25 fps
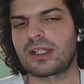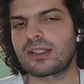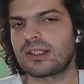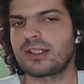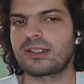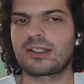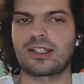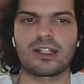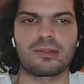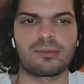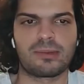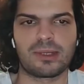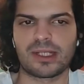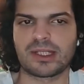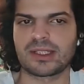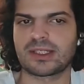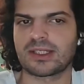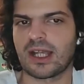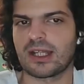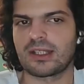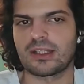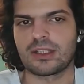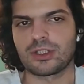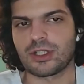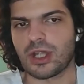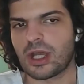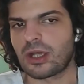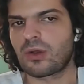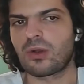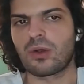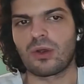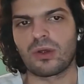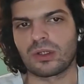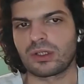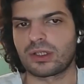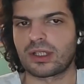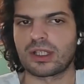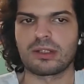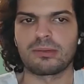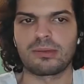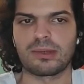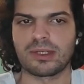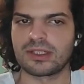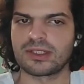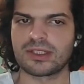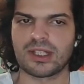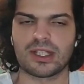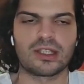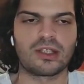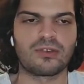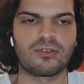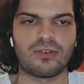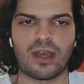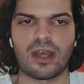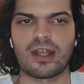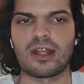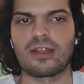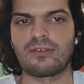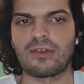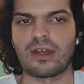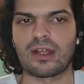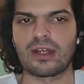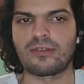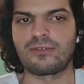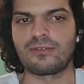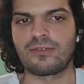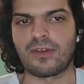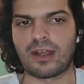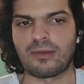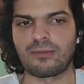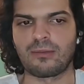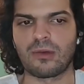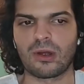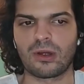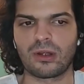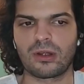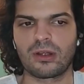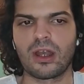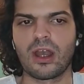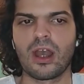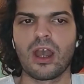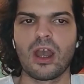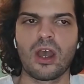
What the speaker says: It can be inside the Django, it can be inside of any framework,